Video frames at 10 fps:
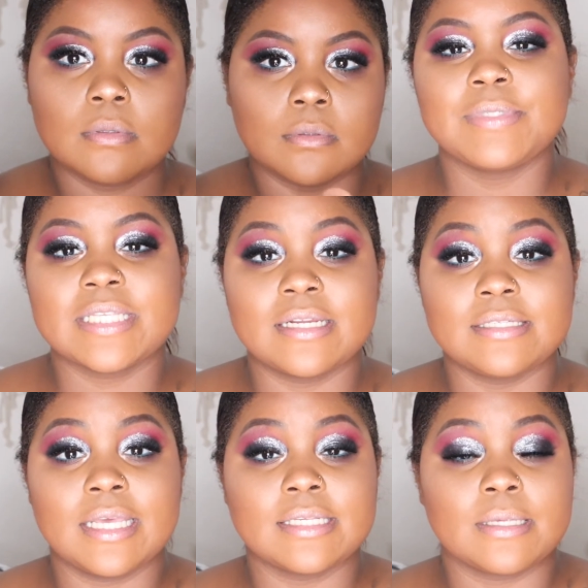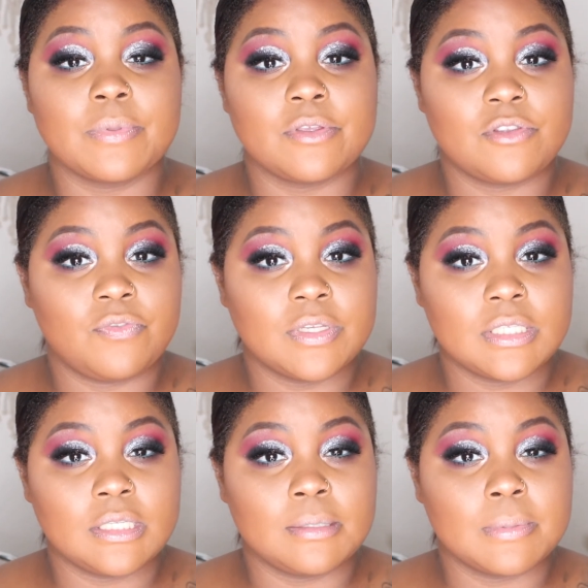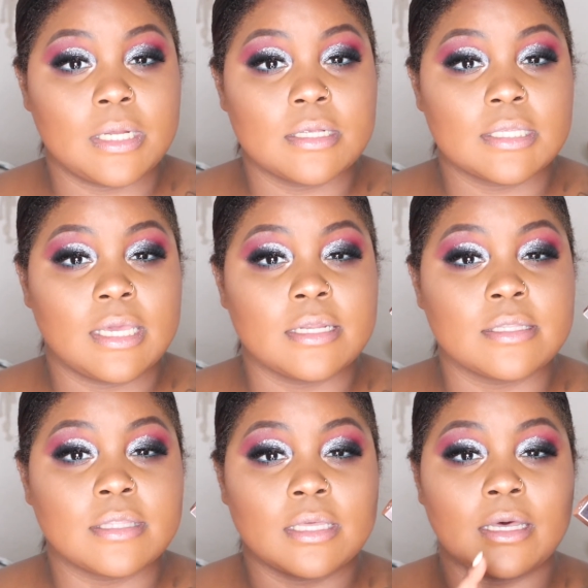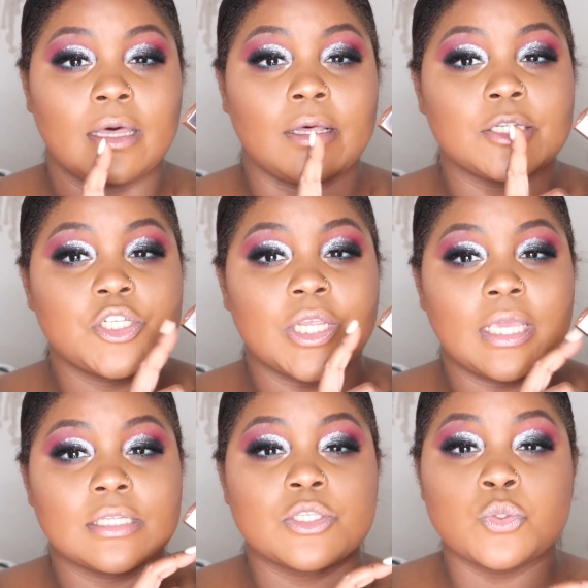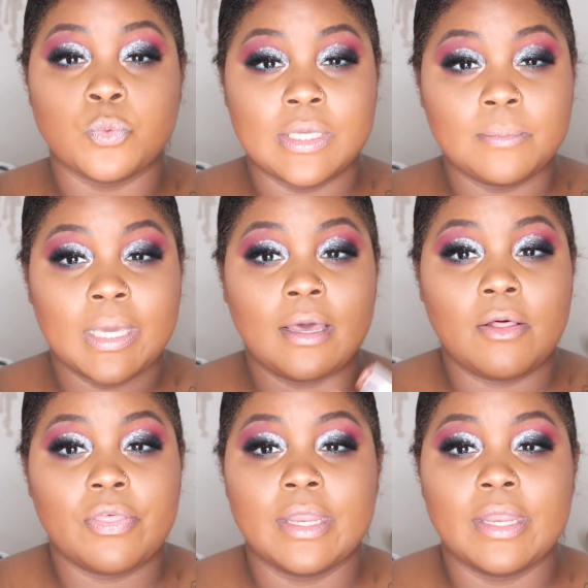I'm just gonna take some of this Fenty lip gloss in the shade Sweet Mouth,